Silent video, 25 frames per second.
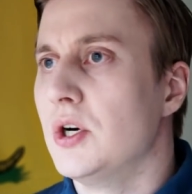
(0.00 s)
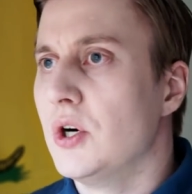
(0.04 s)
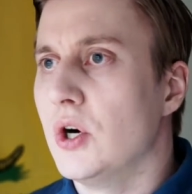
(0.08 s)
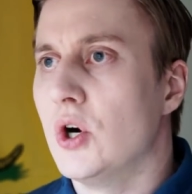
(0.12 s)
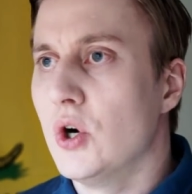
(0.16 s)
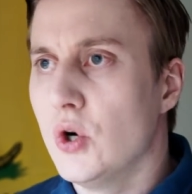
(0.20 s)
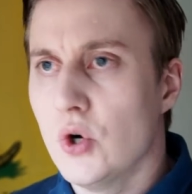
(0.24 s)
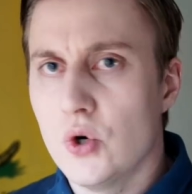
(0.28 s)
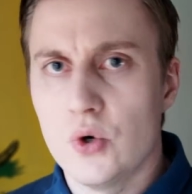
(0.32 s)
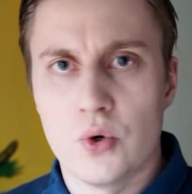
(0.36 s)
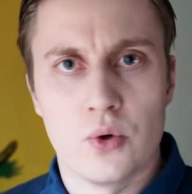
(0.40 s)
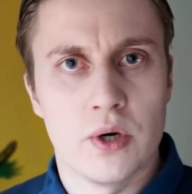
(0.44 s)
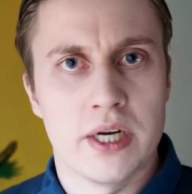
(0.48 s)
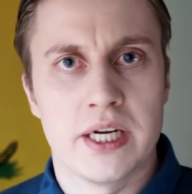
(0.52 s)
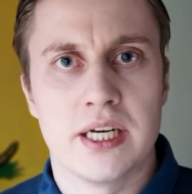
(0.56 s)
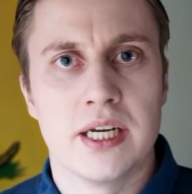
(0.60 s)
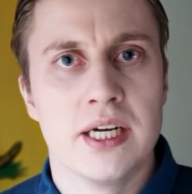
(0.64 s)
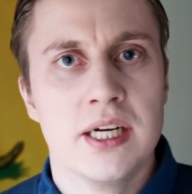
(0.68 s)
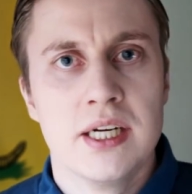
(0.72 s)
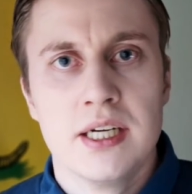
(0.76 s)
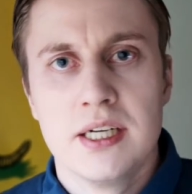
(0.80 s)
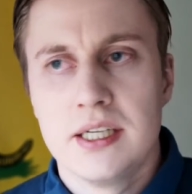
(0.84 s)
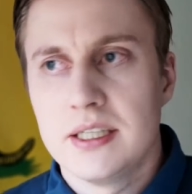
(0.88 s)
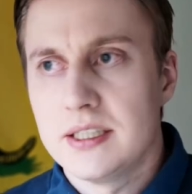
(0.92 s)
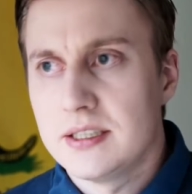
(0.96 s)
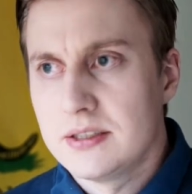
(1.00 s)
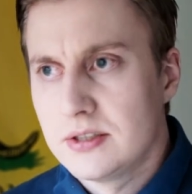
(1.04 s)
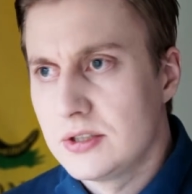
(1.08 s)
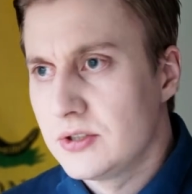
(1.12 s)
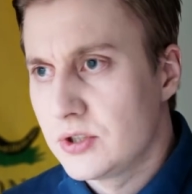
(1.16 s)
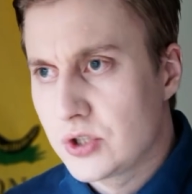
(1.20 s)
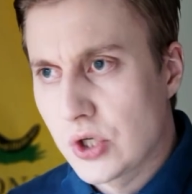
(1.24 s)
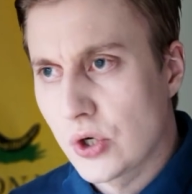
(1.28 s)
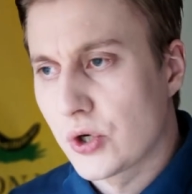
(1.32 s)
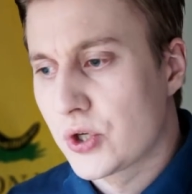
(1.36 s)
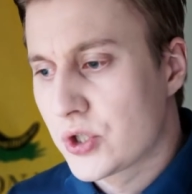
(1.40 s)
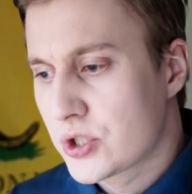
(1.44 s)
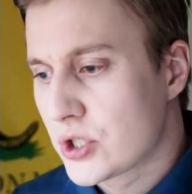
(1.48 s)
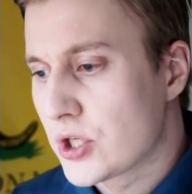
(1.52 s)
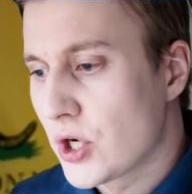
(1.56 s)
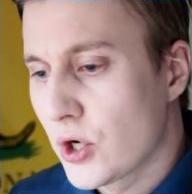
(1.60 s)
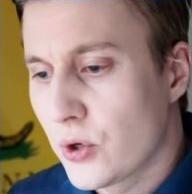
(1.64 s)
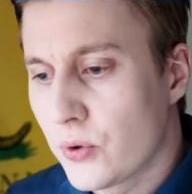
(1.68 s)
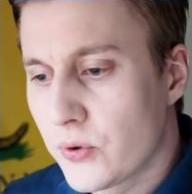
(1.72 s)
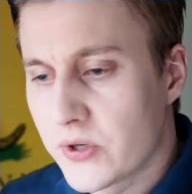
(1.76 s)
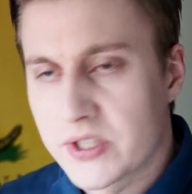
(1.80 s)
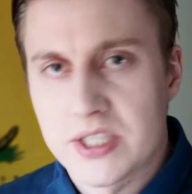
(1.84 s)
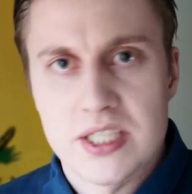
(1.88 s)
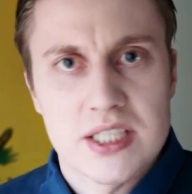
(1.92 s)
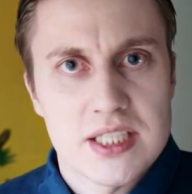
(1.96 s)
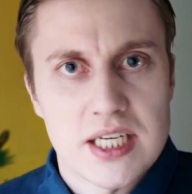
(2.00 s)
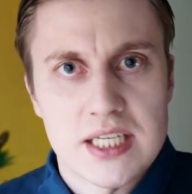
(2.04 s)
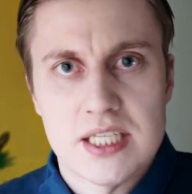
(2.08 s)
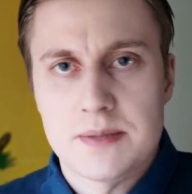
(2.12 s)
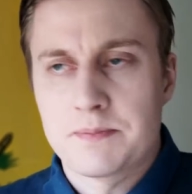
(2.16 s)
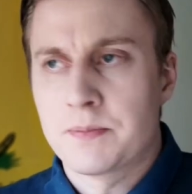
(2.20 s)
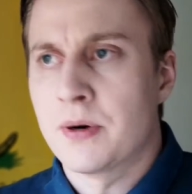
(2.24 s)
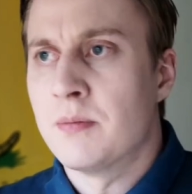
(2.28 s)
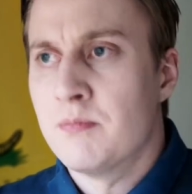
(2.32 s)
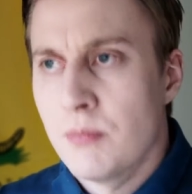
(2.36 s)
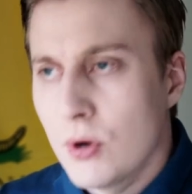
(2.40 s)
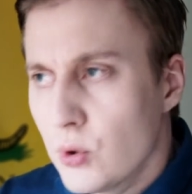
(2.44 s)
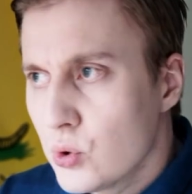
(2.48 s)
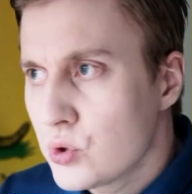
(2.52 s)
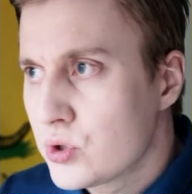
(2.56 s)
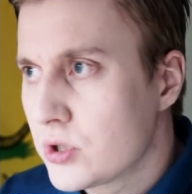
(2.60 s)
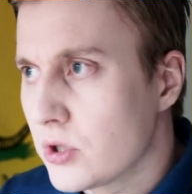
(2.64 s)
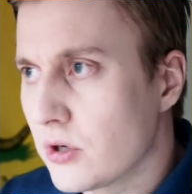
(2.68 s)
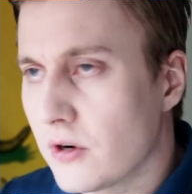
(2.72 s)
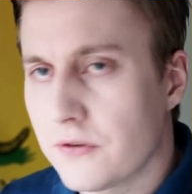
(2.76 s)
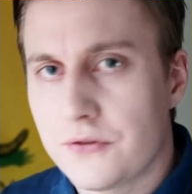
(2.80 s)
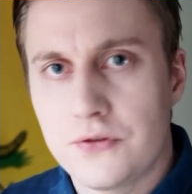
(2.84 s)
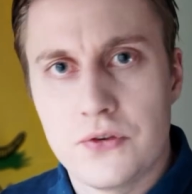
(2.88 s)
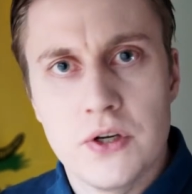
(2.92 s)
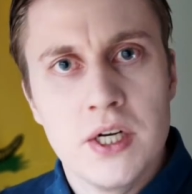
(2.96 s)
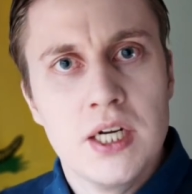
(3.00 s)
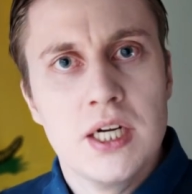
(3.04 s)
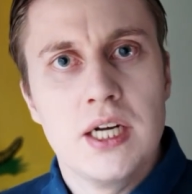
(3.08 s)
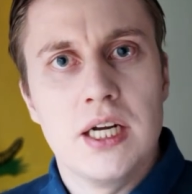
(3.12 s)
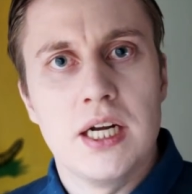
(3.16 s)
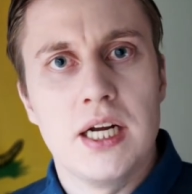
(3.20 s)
Oh, and George Soros is this promoter of